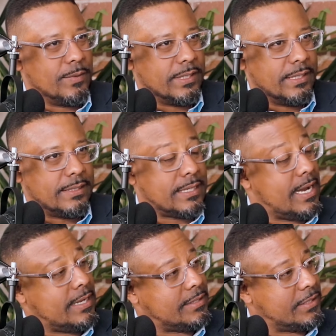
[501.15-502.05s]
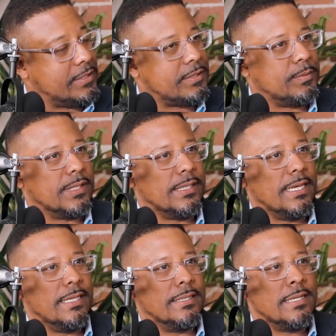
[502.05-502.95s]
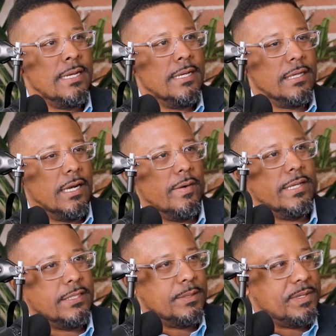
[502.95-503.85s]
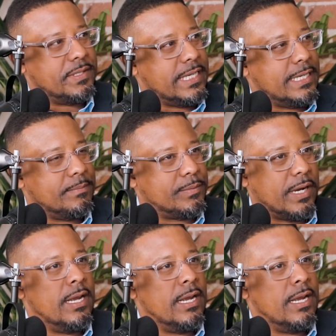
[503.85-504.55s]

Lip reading: whether that's concerts, whether that is going to the museums.